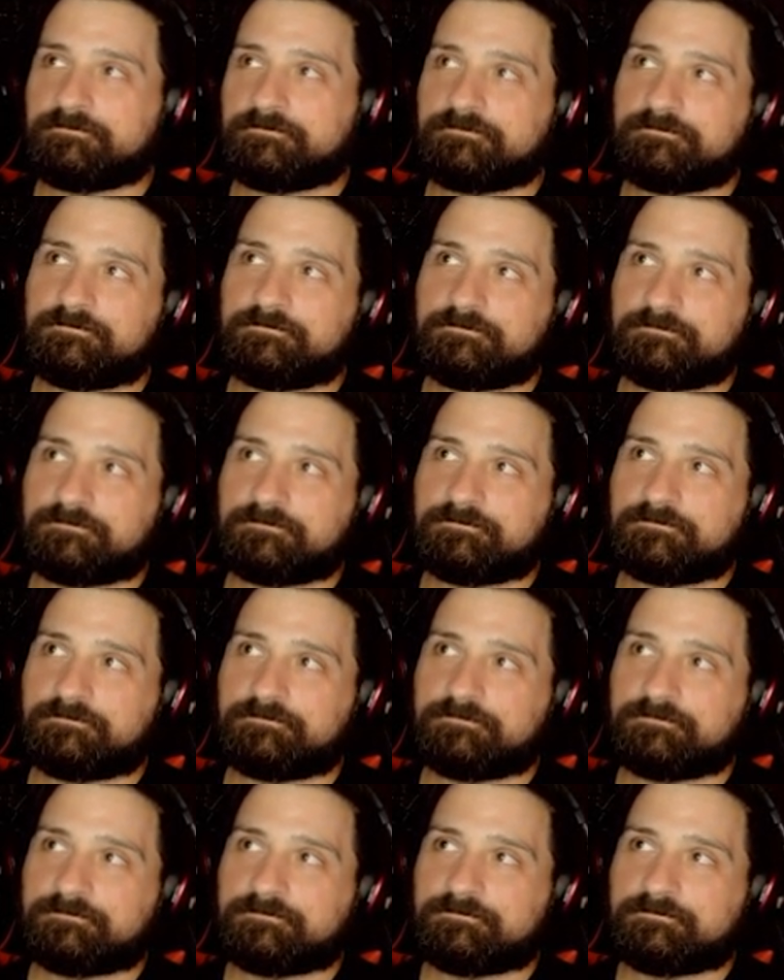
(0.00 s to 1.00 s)

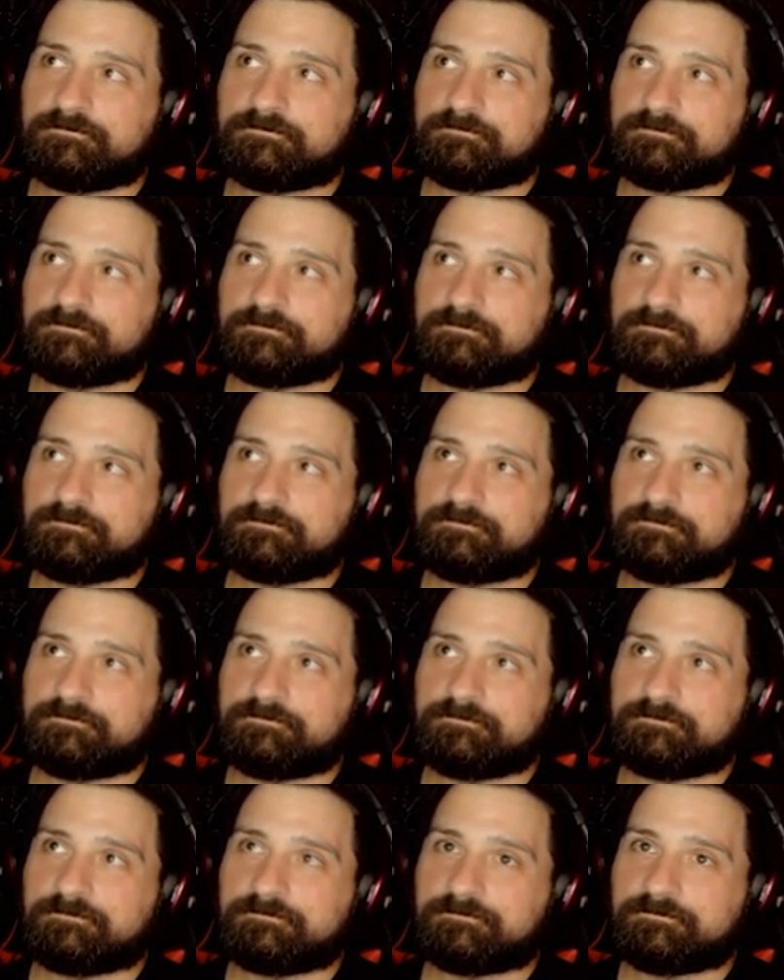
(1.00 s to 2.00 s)

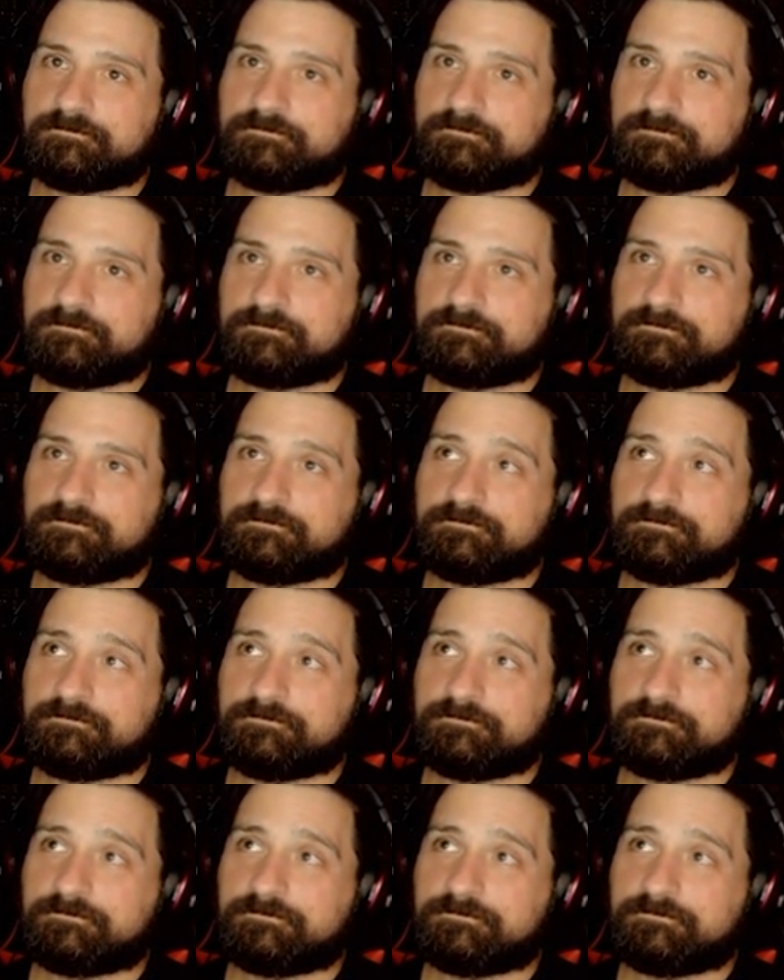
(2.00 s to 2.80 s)
[no speech]